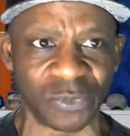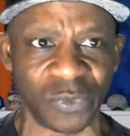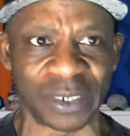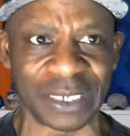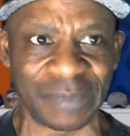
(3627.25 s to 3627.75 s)
who
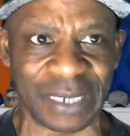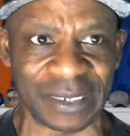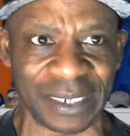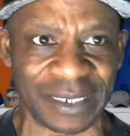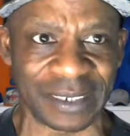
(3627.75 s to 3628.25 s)
want to come in there
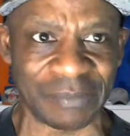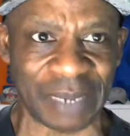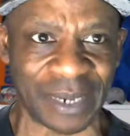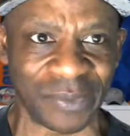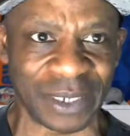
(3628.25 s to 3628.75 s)
and say, listen,
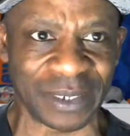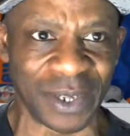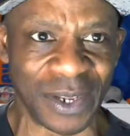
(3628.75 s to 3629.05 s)
man, when